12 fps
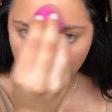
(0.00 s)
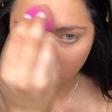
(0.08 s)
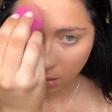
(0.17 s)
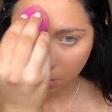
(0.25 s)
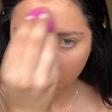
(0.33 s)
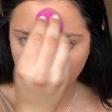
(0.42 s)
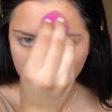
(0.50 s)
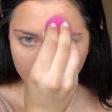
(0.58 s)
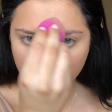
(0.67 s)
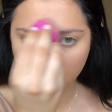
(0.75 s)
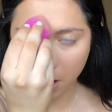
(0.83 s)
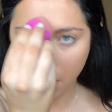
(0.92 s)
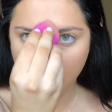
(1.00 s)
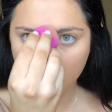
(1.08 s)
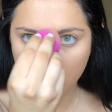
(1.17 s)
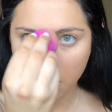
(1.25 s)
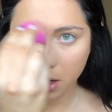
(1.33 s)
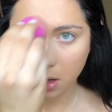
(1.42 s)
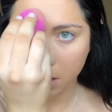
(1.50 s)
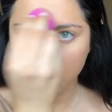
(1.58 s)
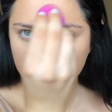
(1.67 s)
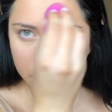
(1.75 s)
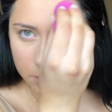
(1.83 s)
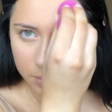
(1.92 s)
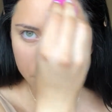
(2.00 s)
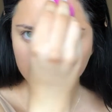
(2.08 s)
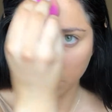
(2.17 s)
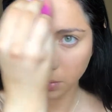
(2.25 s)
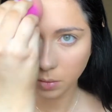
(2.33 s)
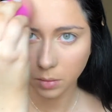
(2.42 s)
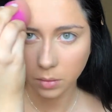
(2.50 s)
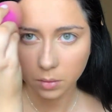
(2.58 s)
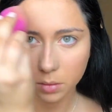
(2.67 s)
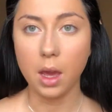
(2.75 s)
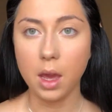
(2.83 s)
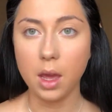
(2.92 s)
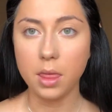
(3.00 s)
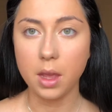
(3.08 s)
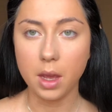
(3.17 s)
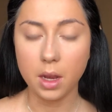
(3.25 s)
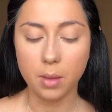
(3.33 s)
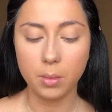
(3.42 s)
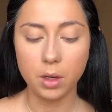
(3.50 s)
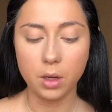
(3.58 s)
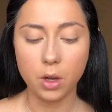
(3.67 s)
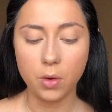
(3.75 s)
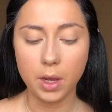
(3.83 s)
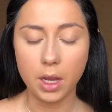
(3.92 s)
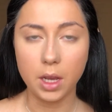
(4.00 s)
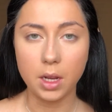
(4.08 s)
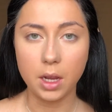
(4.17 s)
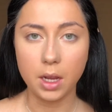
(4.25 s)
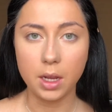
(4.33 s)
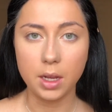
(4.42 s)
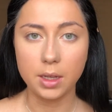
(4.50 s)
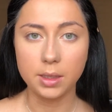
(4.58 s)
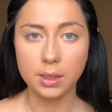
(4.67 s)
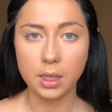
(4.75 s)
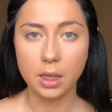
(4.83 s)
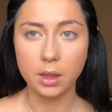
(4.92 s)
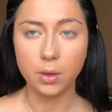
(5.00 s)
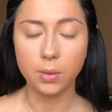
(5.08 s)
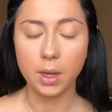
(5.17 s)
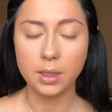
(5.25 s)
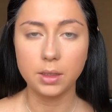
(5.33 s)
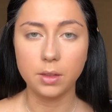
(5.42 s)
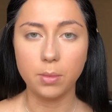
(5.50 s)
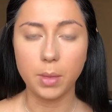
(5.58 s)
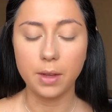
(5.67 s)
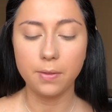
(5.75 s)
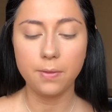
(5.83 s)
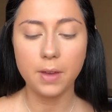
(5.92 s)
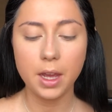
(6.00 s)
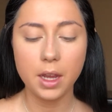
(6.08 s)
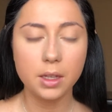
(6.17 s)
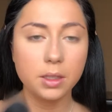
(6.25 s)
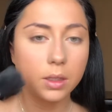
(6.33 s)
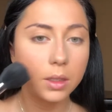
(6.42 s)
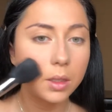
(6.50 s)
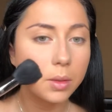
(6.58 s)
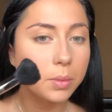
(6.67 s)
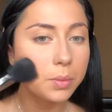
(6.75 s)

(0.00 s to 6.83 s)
And my forehead. And then I'm going to go in and set the rest of my face.